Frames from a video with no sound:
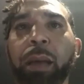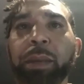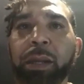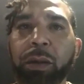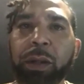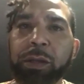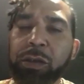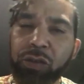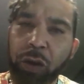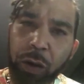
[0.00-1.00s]
mean, there is
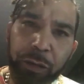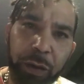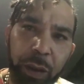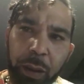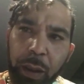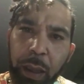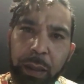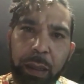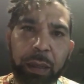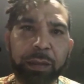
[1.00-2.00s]
a draw fee.
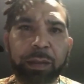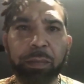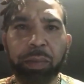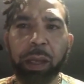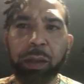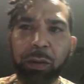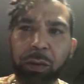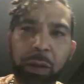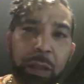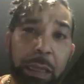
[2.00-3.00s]
It does depend
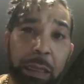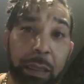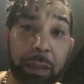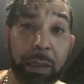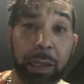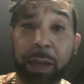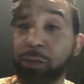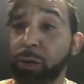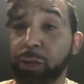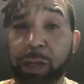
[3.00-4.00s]
on the
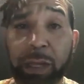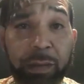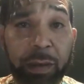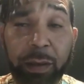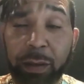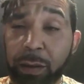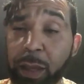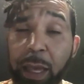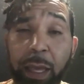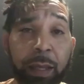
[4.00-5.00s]
level of detail
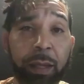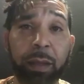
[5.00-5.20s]
and